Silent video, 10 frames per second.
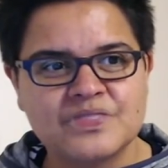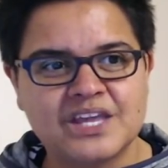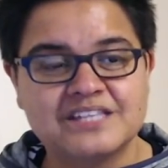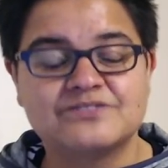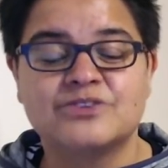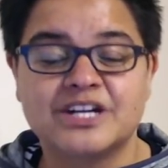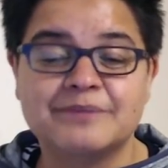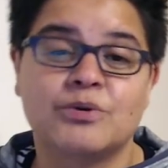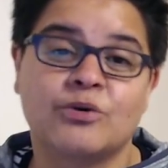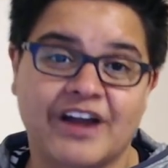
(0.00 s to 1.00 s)
it's really
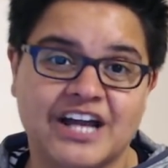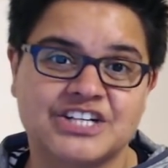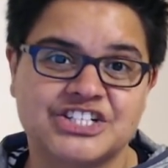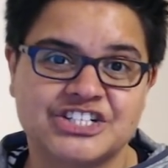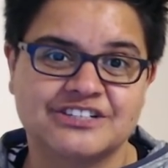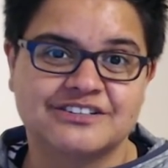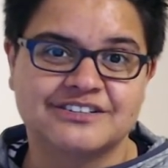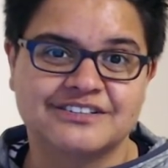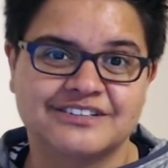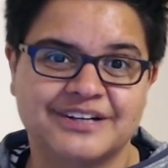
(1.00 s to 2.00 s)
Moore-ish.
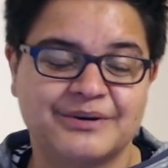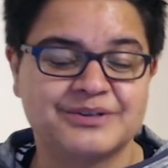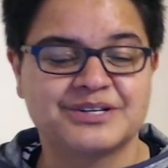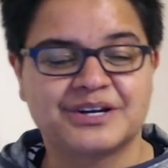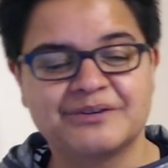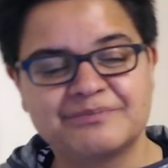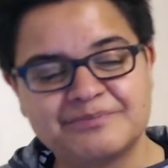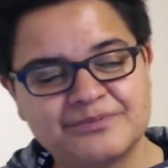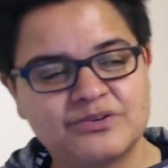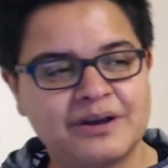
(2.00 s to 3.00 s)
You know, it's like a
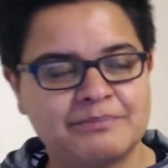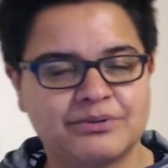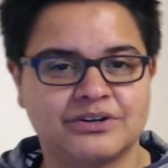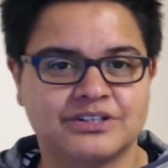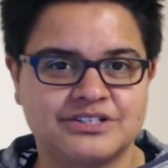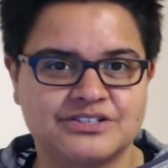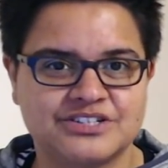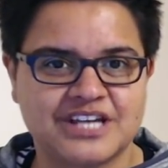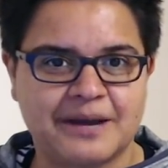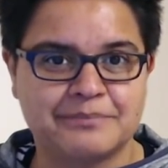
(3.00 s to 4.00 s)
great book that you
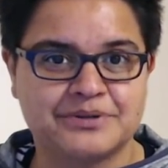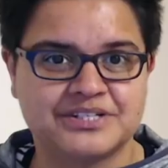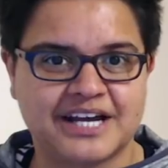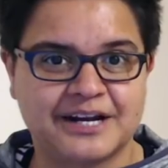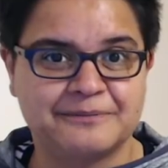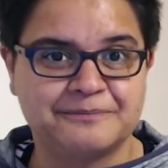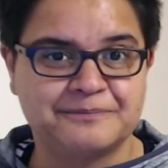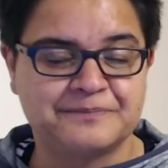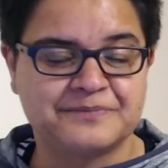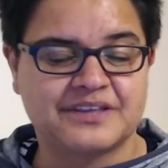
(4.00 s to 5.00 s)
just can't put down.
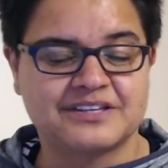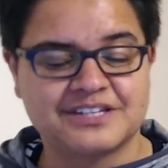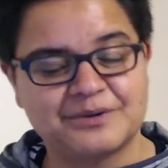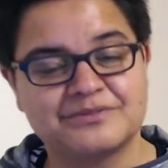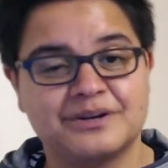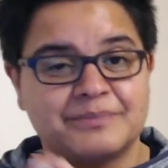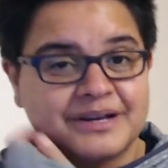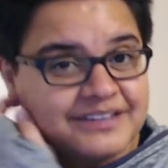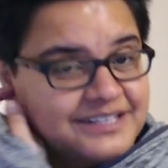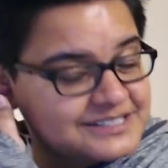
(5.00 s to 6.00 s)
That's how I feel about
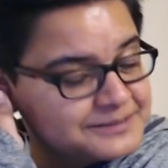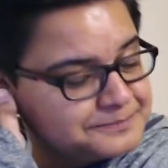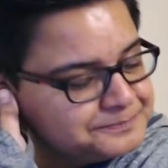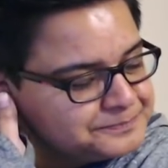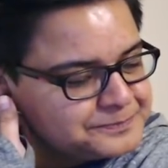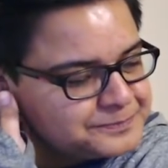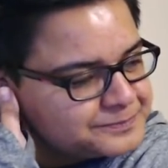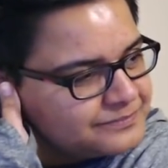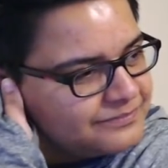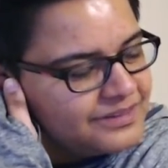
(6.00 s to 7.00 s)
this
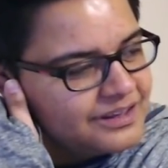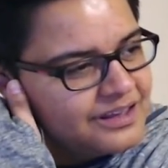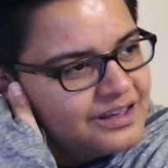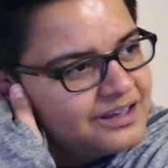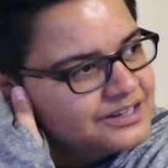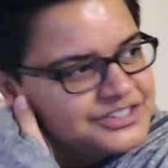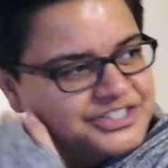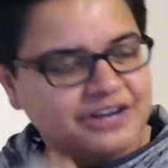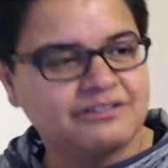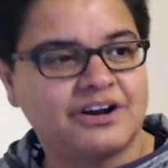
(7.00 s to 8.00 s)

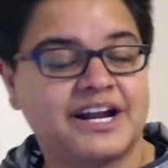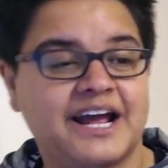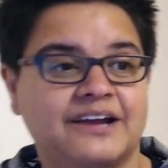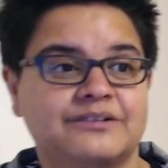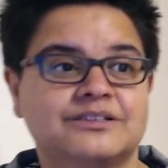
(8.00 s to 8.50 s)
show right now.